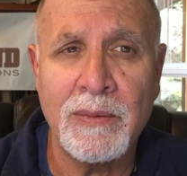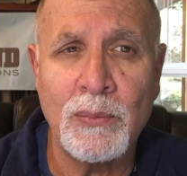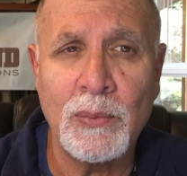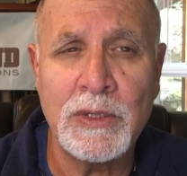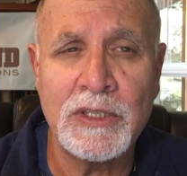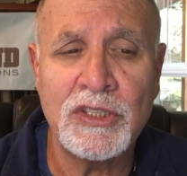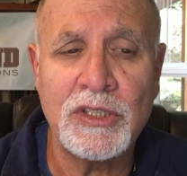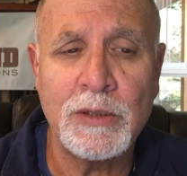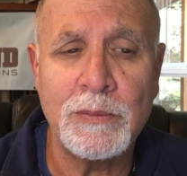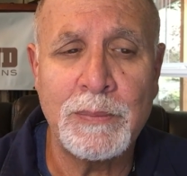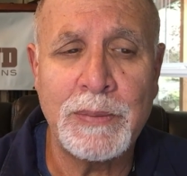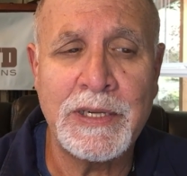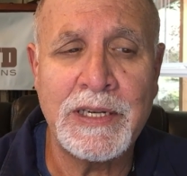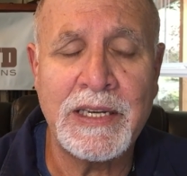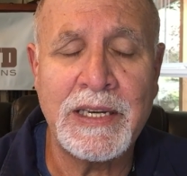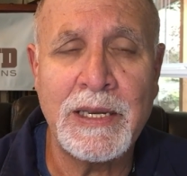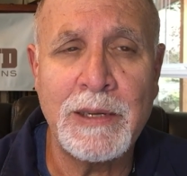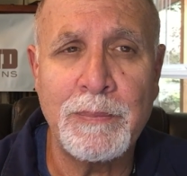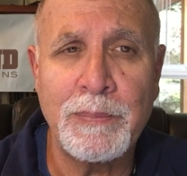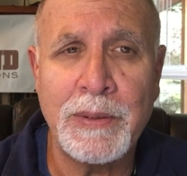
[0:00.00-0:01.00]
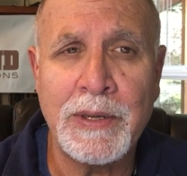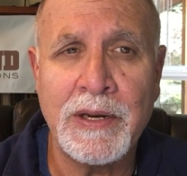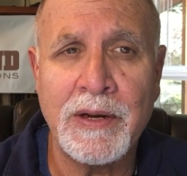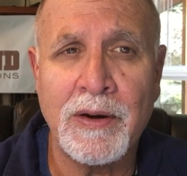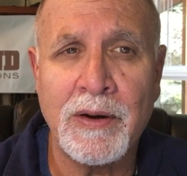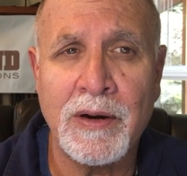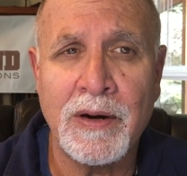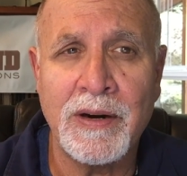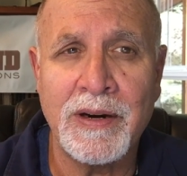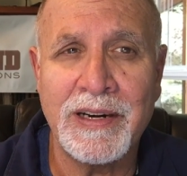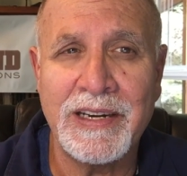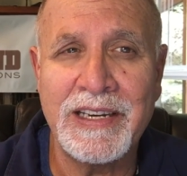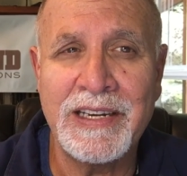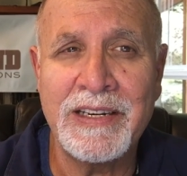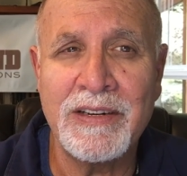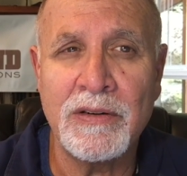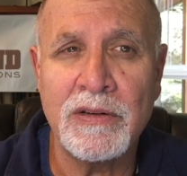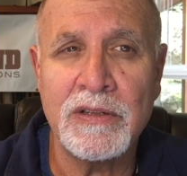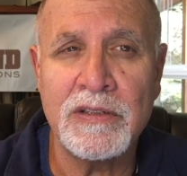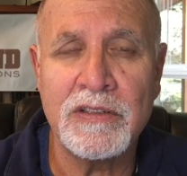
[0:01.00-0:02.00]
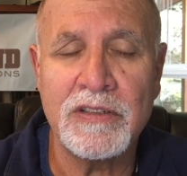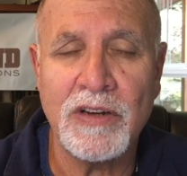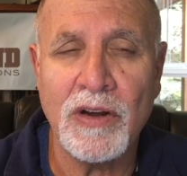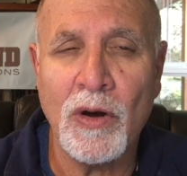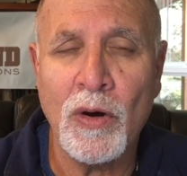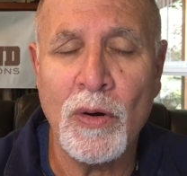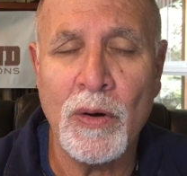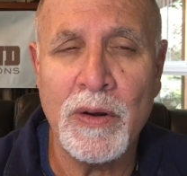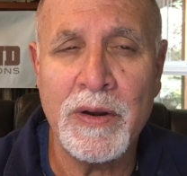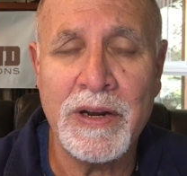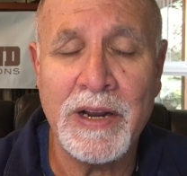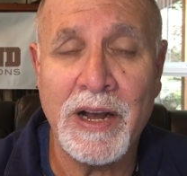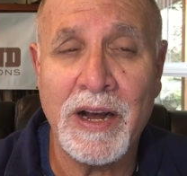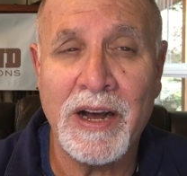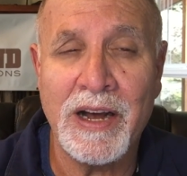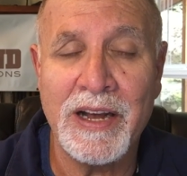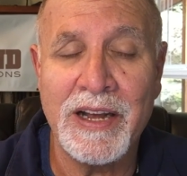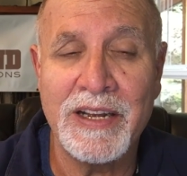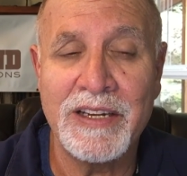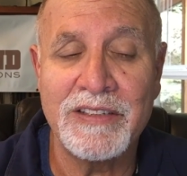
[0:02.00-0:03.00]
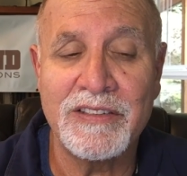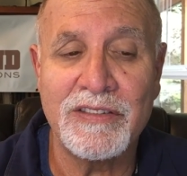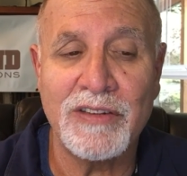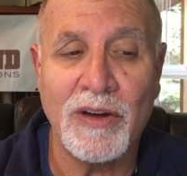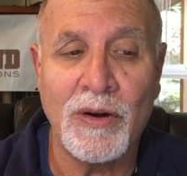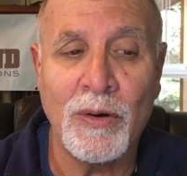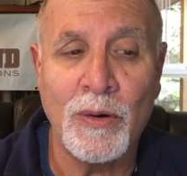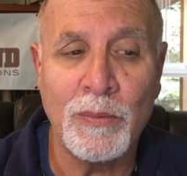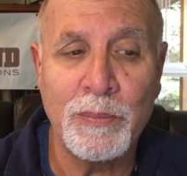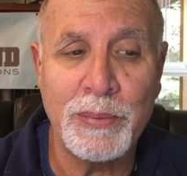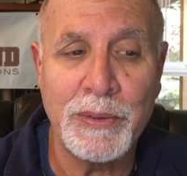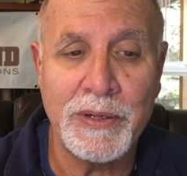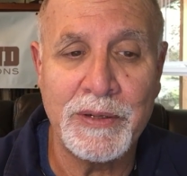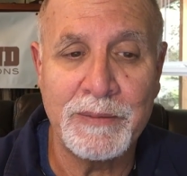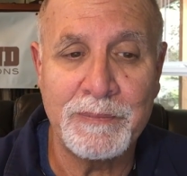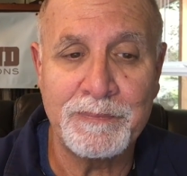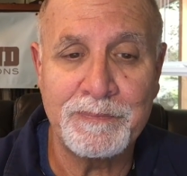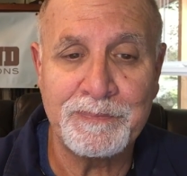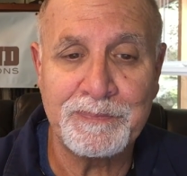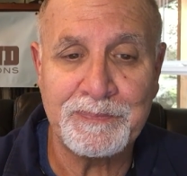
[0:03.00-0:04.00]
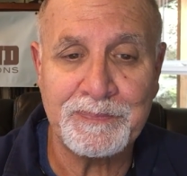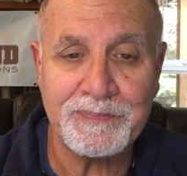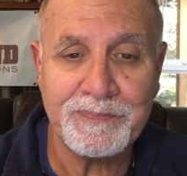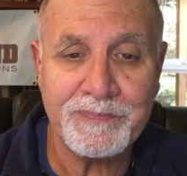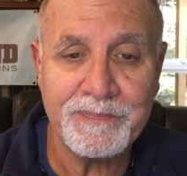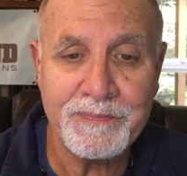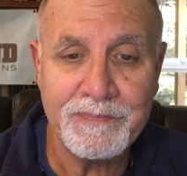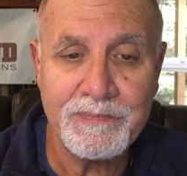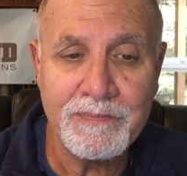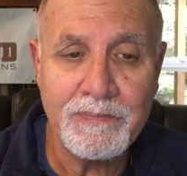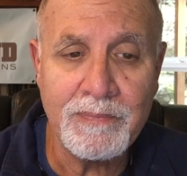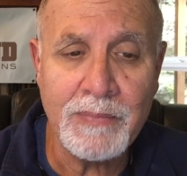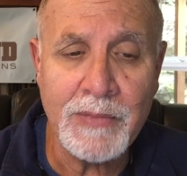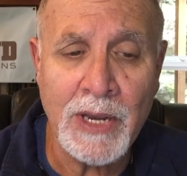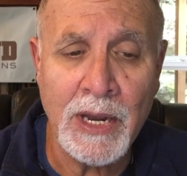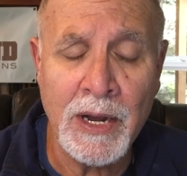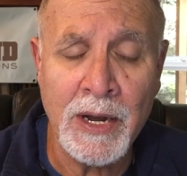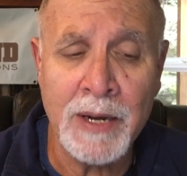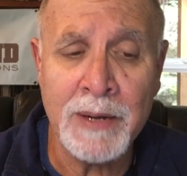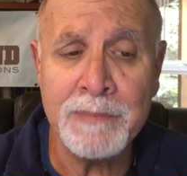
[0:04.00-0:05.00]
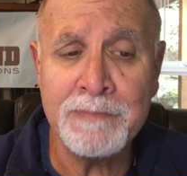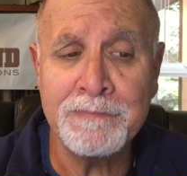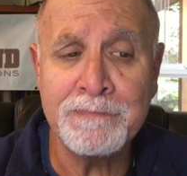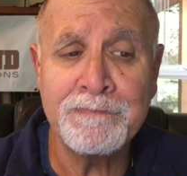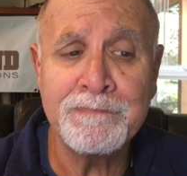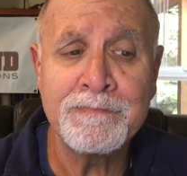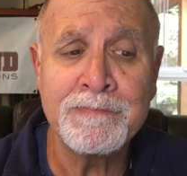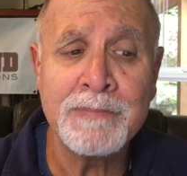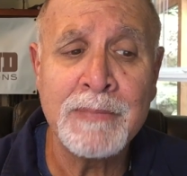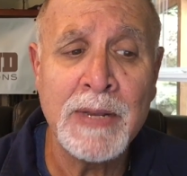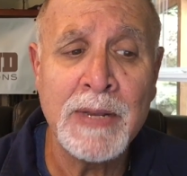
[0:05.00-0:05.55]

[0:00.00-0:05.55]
we should be keeping our ears and eyes open. Nadav